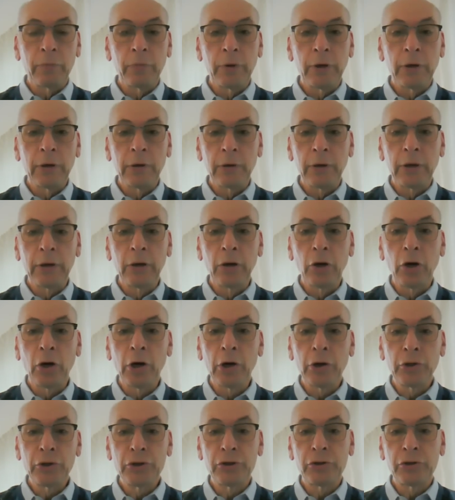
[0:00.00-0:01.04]
a, a,
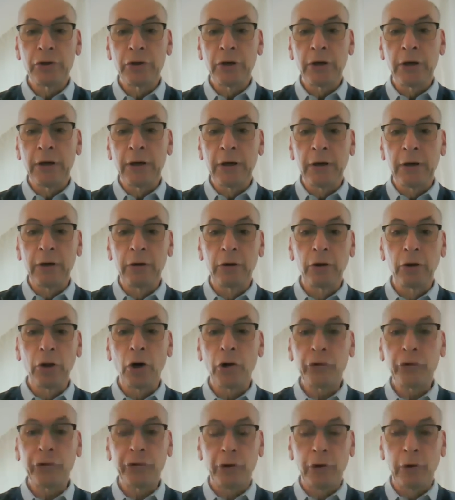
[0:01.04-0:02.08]
large uh,
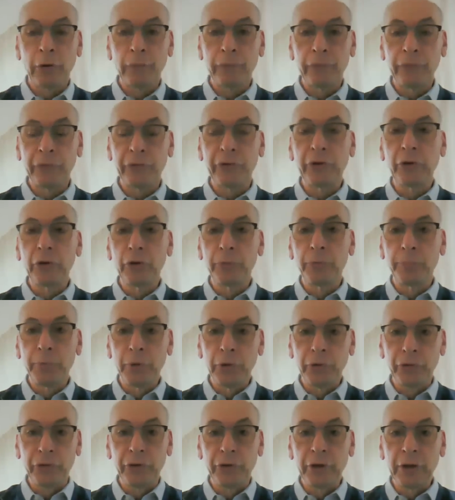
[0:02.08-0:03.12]
loss of skilled
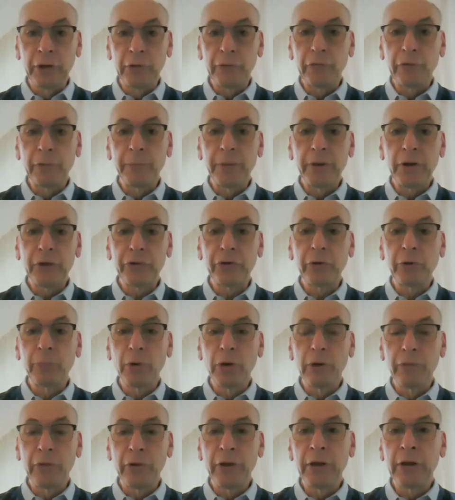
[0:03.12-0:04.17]
personnel from Eskom
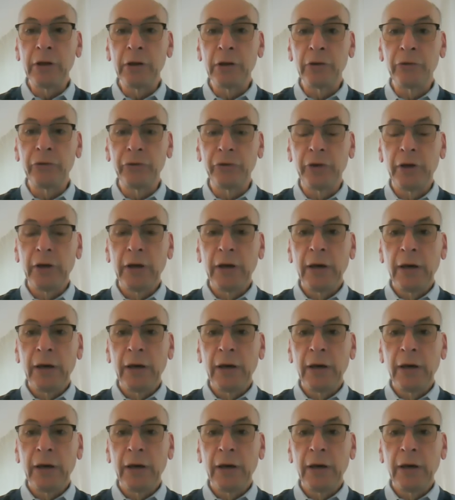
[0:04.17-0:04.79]
over the years.